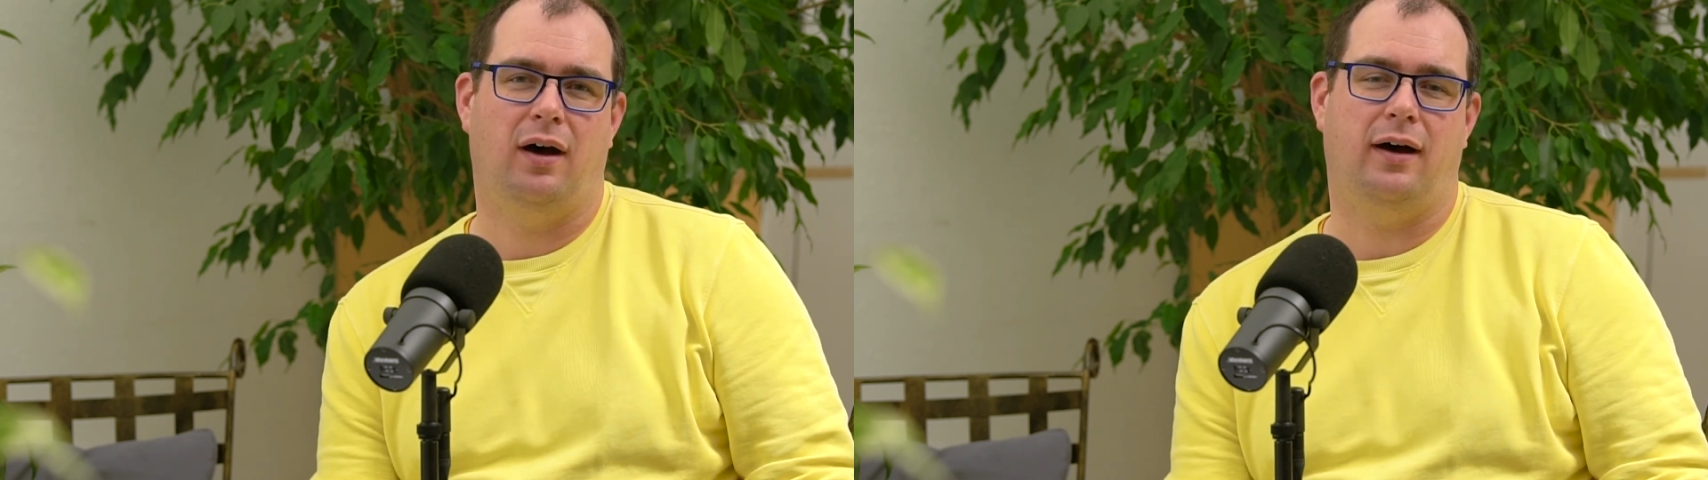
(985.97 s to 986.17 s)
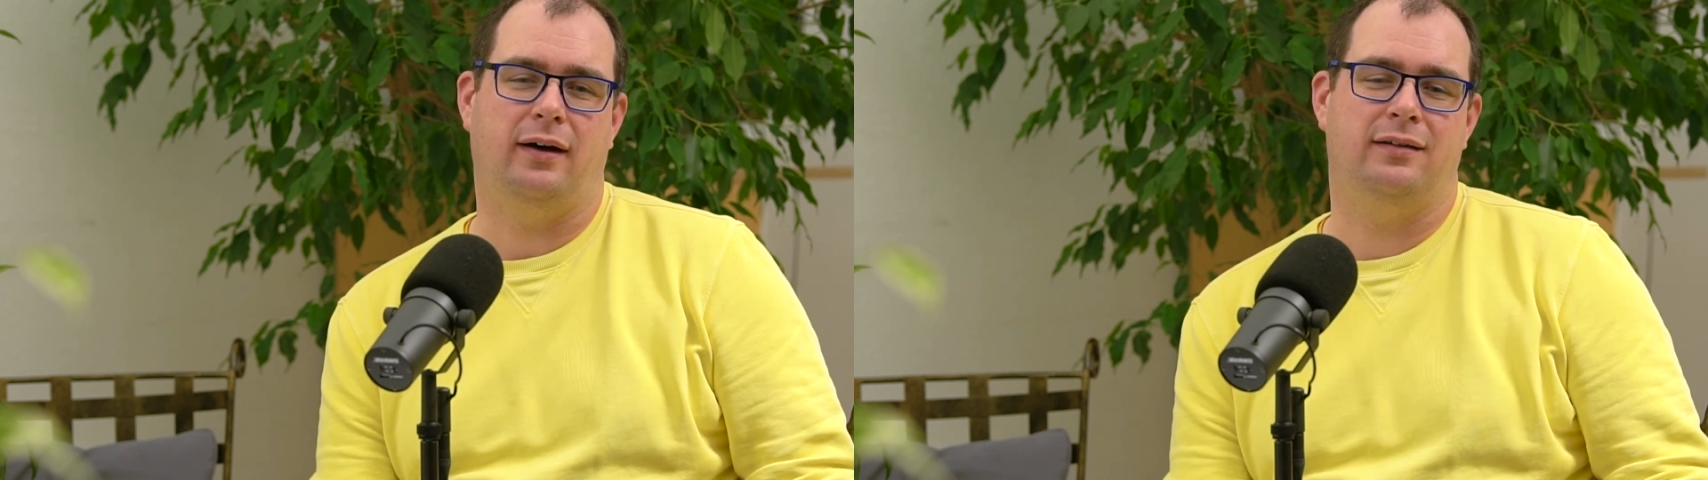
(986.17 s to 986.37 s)

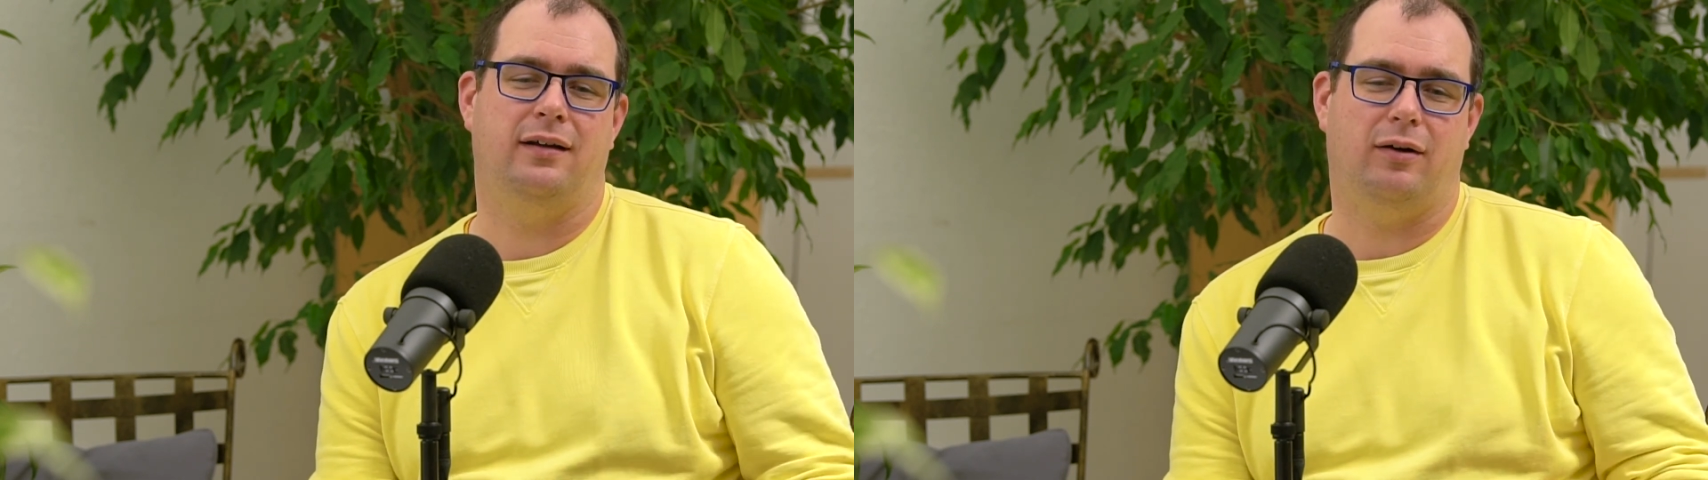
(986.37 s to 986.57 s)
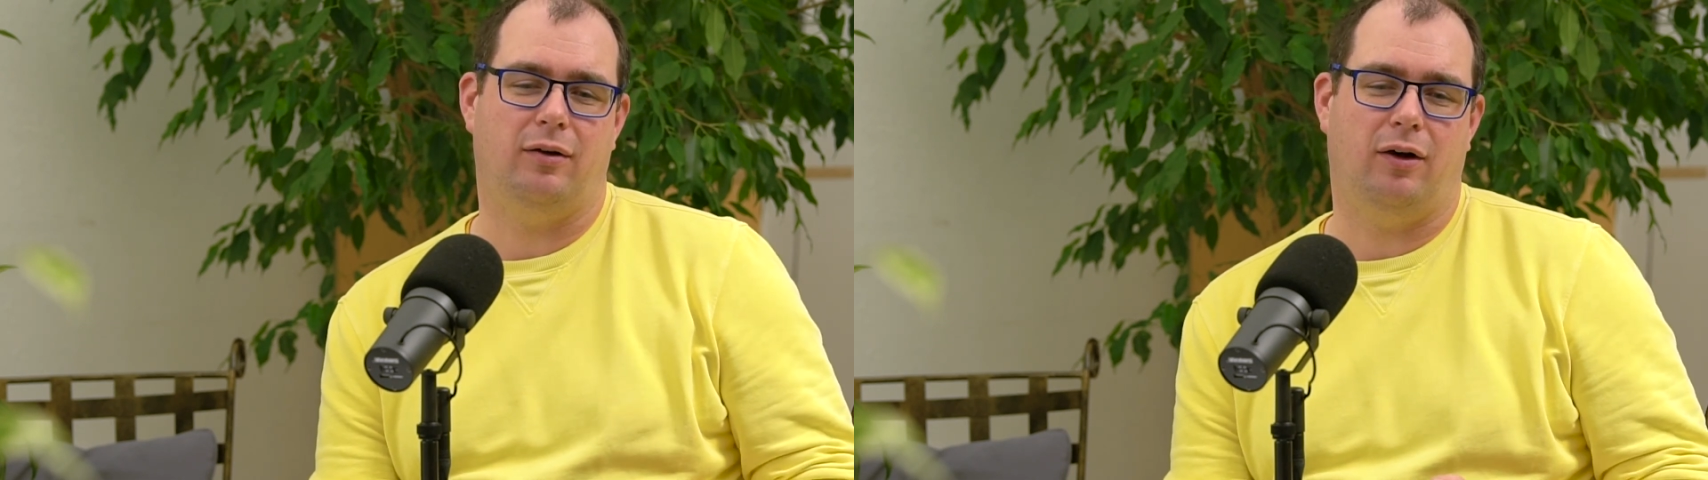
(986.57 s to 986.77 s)

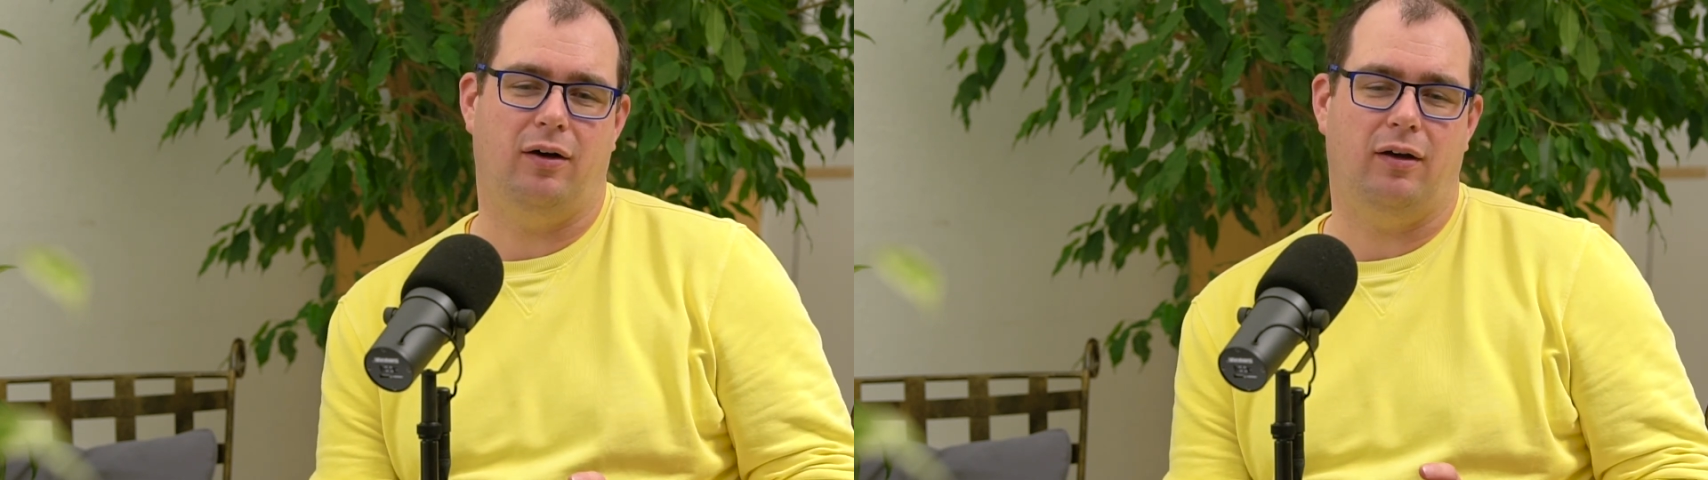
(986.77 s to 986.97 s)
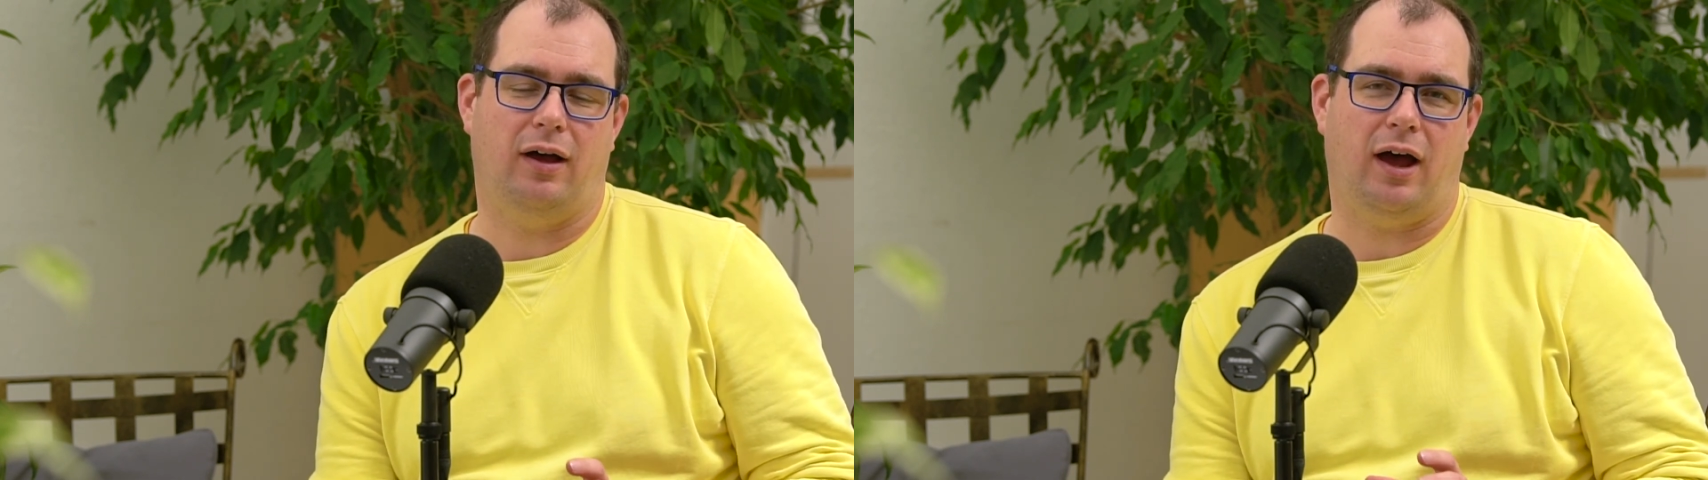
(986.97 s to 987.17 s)
and
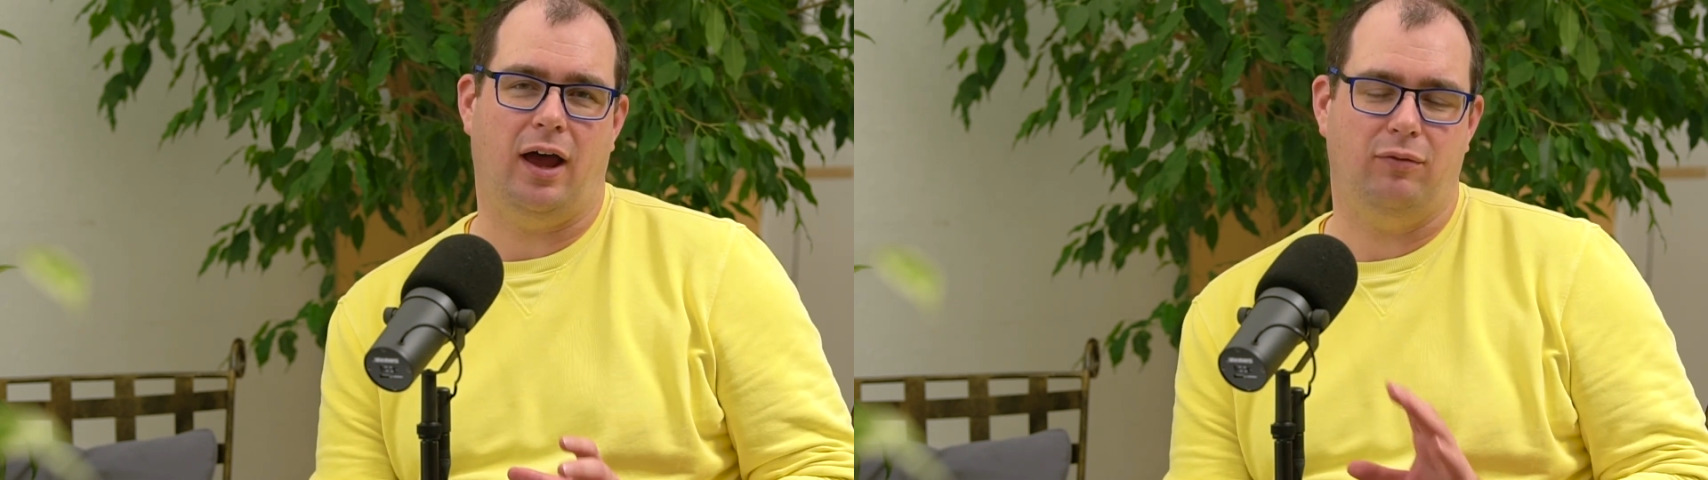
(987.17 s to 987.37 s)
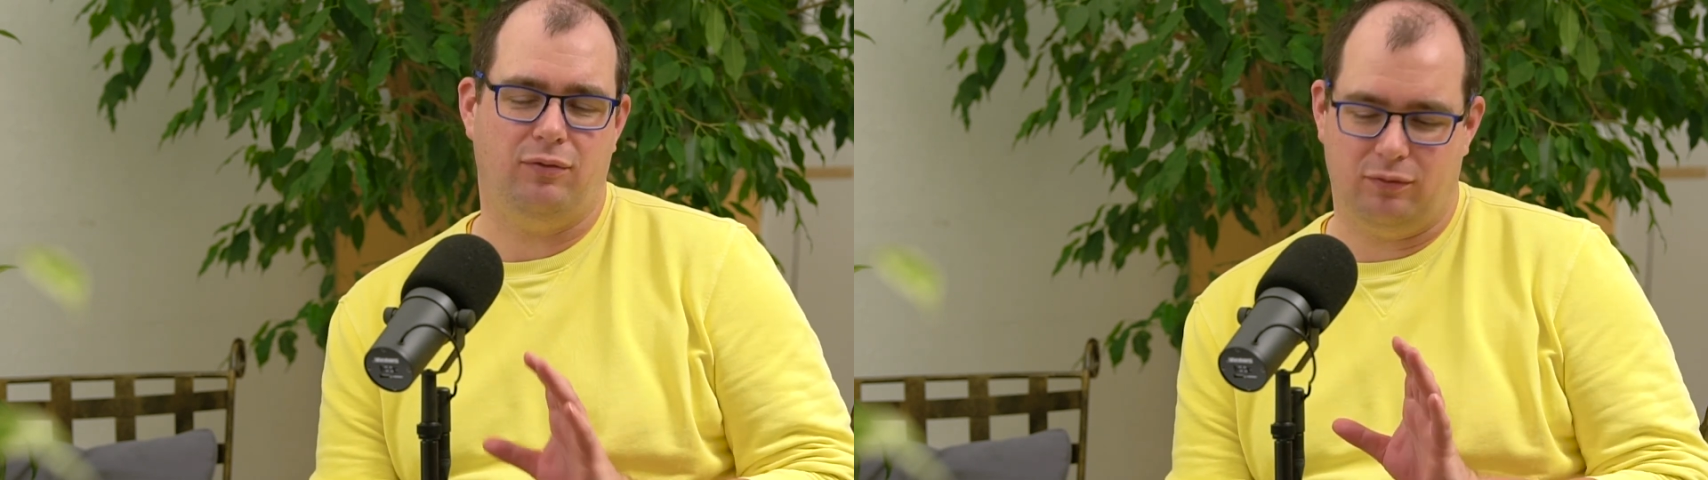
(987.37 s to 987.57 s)
I